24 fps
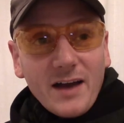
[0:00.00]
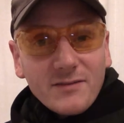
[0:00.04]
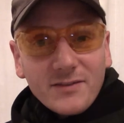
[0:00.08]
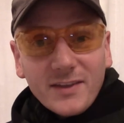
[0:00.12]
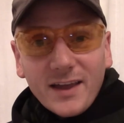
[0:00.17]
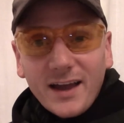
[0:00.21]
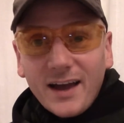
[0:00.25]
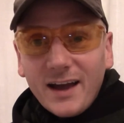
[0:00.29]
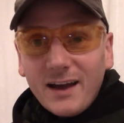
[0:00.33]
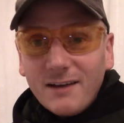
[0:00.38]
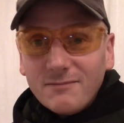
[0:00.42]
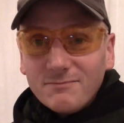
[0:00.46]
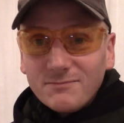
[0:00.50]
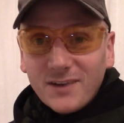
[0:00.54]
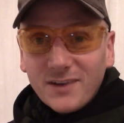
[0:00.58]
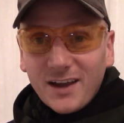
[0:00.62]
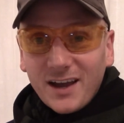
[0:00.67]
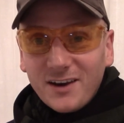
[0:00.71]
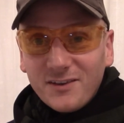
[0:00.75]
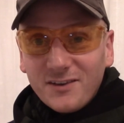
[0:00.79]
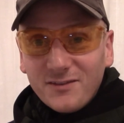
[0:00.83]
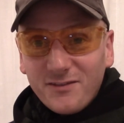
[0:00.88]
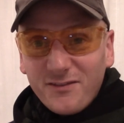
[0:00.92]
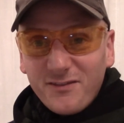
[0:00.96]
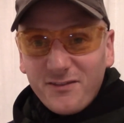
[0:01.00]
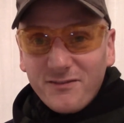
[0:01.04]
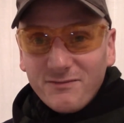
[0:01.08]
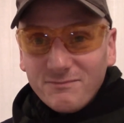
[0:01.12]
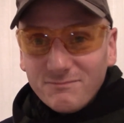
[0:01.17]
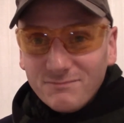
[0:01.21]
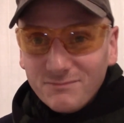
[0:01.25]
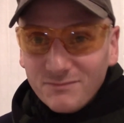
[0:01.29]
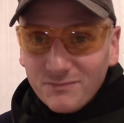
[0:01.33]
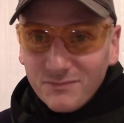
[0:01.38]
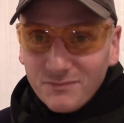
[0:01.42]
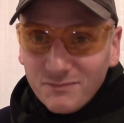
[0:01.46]
that kind of
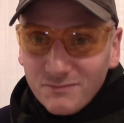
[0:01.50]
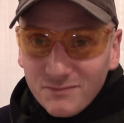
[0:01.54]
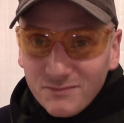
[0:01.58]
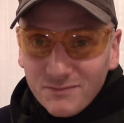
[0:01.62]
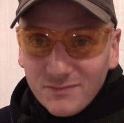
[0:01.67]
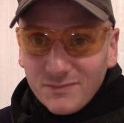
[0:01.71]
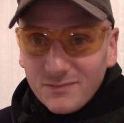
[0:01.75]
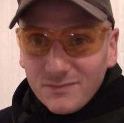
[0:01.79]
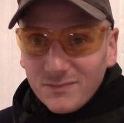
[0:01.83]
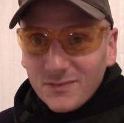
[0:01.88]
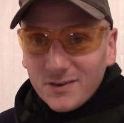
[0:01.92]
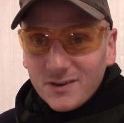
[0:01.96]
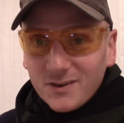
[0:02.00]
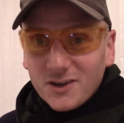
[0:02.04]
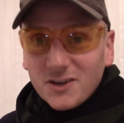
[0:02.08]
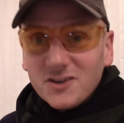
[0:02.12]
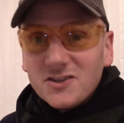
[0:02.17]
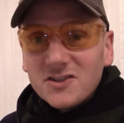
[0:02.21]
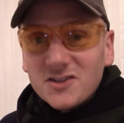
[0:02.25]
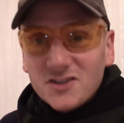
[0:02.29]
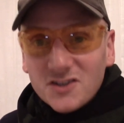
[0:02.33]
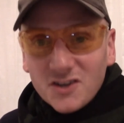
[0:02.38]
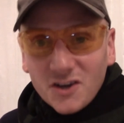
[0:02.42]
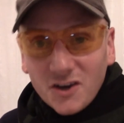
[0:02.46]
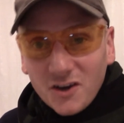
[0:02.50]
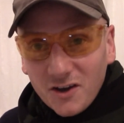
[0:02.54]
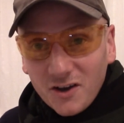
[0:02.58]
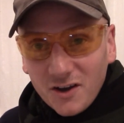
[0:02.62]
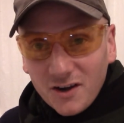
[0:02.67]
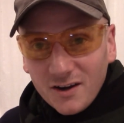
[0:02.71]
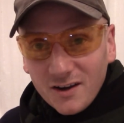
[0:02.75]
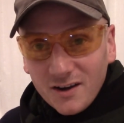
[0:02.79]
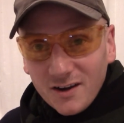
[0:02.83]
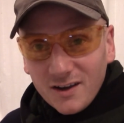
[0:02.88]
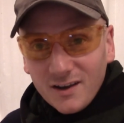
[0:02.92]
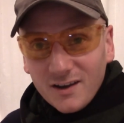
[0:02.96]

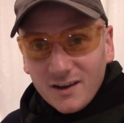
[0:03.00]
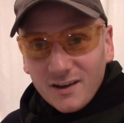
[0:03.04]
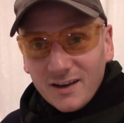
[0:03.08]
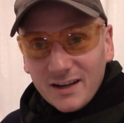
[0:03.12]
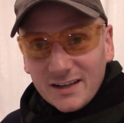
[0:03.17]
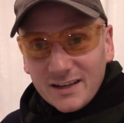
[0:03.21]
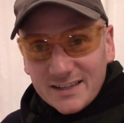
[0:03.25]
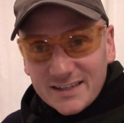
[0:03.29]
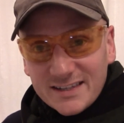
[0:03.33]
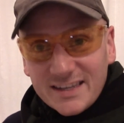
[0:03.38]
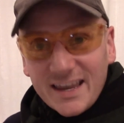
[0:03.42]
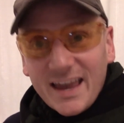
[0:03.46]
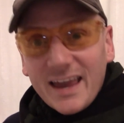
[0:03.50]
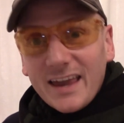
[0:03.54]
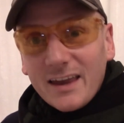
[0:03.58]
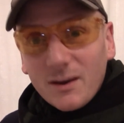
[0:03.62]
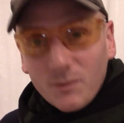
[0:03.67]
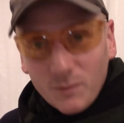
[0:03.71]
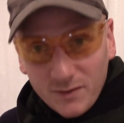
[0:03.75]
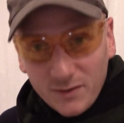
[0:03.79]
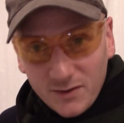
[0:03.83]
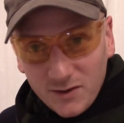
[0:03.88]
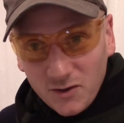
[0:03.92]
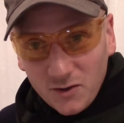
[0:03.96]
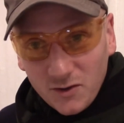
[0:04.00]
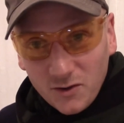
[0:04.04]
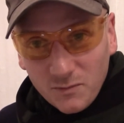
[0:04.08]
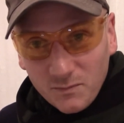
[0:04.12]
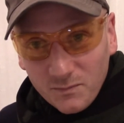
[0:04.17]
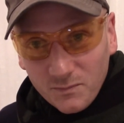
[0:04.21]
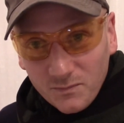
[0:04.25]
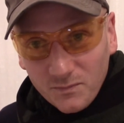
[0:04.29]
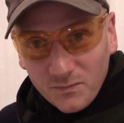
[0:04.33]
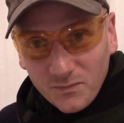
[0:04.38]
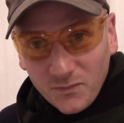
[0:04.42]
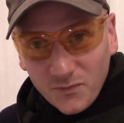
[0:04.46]
concern staying with
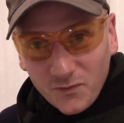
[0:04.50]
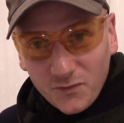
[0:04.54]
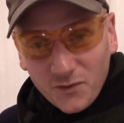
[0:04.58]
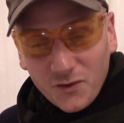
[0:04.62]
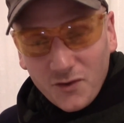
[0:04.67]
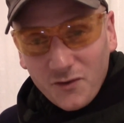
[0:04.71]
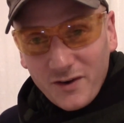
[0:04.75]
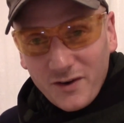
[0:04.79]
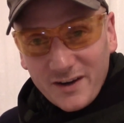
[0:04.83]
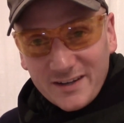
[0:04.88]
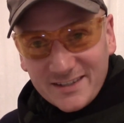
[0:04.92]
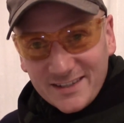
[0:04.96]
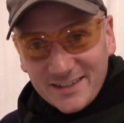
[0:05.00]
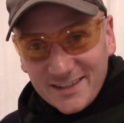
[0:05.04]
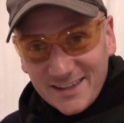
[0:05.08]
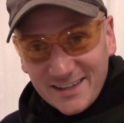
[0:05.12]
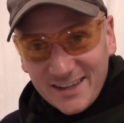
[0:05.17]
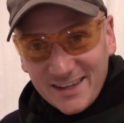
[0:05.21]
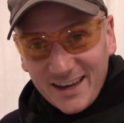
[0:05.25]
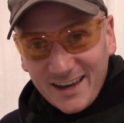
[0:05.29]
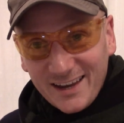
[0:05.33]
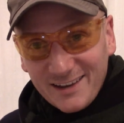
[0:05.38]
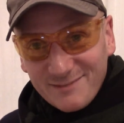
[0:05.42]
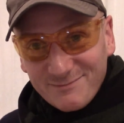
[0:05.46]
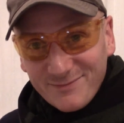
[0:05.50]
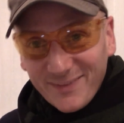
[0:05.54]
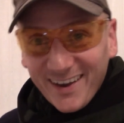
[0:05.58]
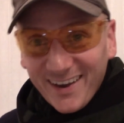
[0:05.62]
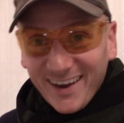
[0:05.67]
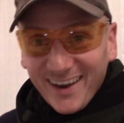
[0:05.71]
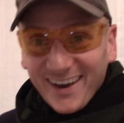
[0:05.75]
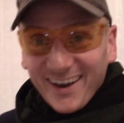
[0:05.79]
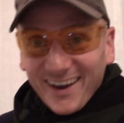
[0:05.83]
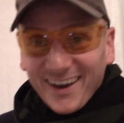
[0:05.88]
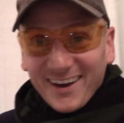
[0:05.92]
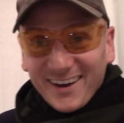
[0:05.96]
you for the rest of the day.
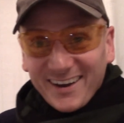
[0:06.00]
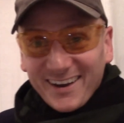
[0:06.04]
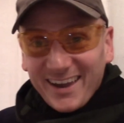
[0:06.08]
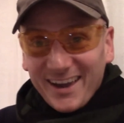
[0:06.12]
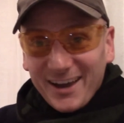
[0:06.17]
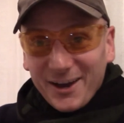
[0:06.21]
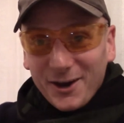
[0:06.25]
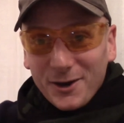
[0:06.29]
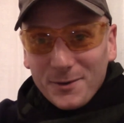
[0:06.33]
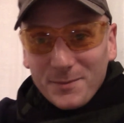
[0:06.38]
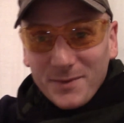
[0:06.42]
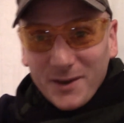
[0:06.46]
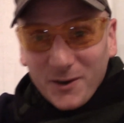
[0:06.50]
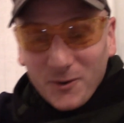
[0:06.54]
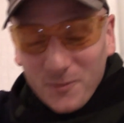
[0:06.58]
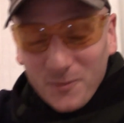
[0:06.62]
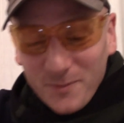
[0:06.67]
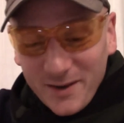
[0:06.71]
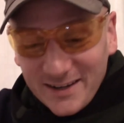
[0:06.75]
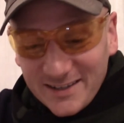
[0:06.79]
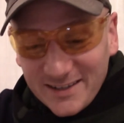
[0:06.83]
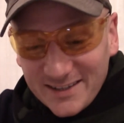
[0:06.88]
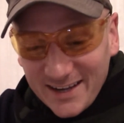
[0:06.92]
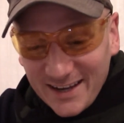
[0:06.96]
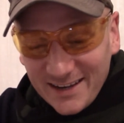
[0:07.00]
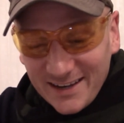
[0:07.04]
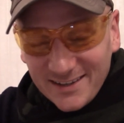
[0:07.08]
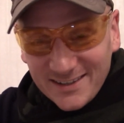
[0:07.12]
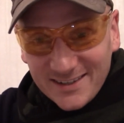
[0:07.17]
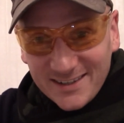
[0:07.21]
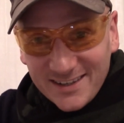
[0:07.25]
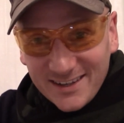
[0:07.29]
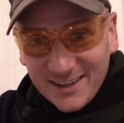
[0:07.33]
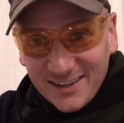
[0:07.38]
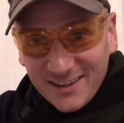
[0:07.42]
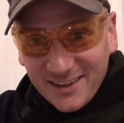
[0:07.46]
Okay, I hope that all made
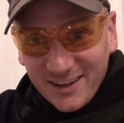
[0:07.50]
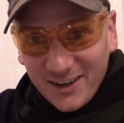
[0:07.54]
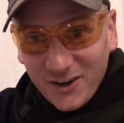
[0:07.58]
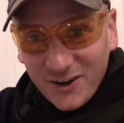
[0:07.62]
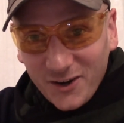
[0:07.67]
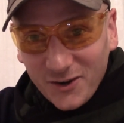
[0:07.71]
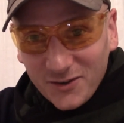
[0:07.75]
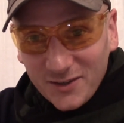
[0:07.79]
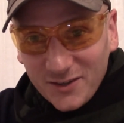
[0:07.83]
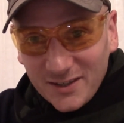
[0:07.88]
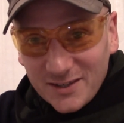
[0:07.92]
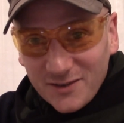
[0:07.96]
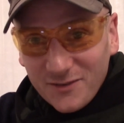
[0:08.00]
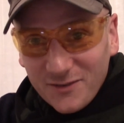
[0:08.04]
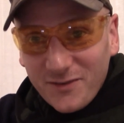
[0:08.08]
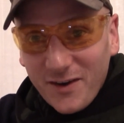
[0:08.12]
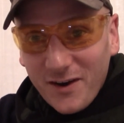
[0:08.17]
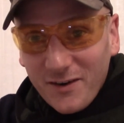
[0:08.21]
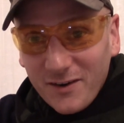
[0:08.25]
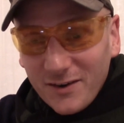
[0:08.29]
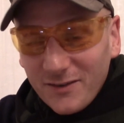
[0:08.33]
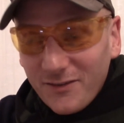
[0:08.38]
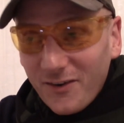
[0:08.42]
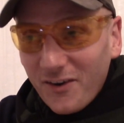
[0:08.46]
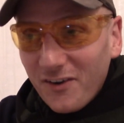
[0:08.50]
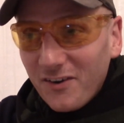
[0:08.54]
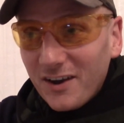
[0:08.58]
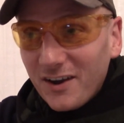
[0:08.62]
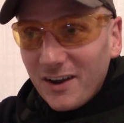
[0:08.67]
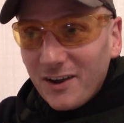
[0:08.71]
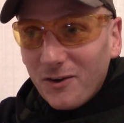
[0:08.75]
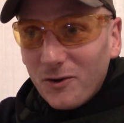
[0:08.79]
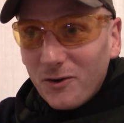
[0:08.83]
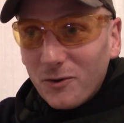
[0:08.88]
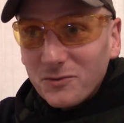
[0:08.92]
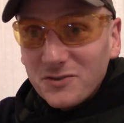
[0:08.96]
sense. And I know these are very,
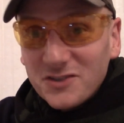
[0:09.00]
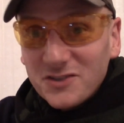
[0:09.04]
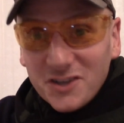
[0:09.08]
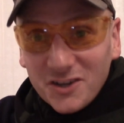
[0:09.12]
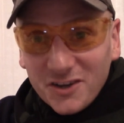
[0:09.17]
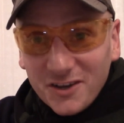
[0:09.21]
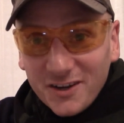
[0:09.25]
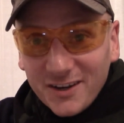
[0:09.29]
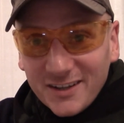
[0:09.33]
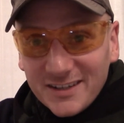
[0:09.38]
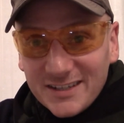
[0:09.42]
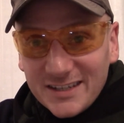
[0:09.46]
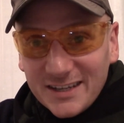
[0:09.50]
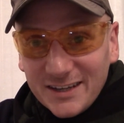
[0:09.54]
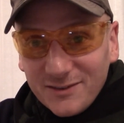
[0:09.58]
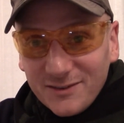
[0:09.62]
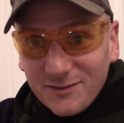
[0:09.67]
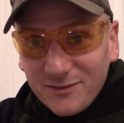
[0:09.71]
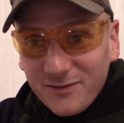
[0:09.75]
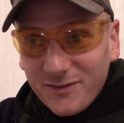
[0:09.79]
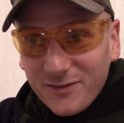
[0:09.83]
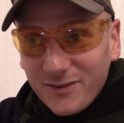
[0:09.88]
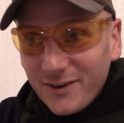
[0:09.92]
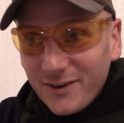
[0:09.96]
very alternative